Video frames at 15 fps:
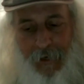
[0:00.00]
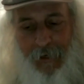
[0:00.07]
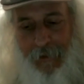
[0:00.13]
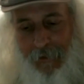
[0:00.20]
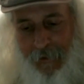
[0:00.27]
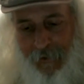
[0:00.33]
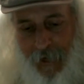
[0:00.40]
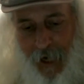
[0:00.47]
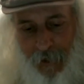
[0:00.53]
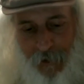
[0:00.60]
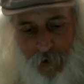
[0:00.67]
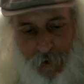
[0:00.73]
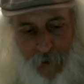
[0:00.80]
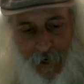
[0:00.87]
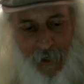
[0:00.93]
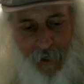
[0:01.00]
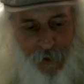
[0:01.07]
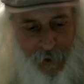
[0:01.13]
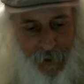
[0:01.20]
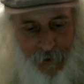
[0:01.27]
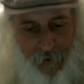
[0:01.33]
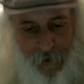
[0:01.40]
uh,
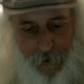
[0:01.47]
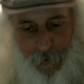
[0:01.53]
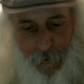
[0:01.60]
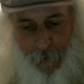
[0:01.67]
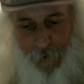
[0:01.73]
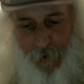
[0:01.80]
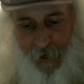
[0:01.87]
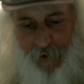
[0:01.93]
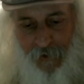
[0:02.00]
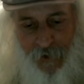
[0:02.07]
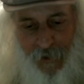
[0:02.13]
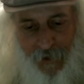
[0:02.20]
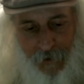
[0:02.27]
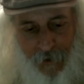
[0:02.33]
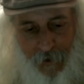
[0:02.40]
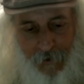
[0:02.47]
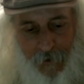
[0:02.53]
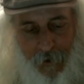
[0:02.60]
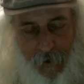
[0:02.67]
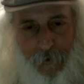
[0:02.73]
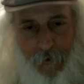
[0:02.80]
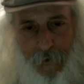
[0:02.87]
indoctrination into things that are
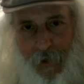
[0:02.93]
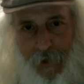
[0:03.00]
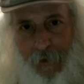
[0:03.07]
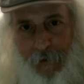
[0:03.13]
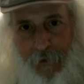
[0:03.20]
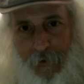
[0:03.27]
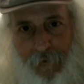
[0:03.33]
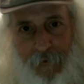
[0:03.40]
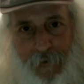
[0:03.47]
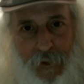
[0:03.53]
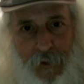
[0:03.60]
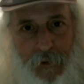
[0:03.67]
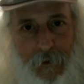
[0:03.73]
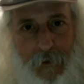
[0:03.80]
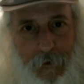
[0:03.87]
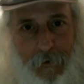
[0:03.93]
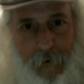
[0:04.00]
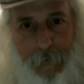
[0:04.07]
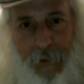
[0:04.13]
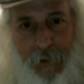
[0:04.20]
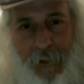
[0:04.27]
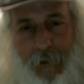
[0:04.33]
other than the physical
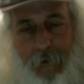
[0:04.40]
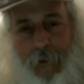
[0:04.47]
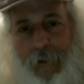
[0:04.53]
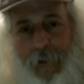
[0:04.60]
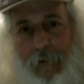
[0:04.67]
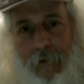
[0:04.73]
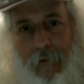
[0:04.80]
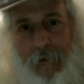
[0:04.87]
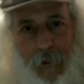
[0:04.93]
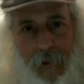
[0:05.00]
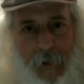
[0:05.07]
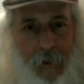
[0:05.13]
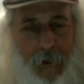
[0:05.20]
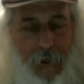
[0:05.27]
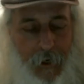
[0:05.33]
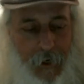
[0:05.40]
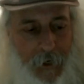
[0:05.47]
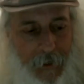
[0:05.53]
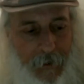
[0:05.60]
material uh,